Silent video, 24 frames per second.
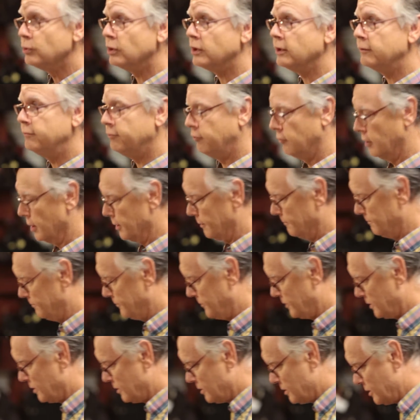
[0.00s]
really fun
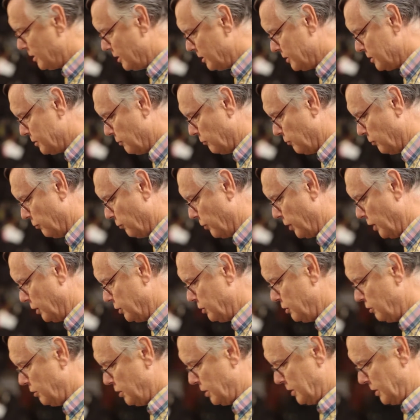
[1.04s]
is that when we undo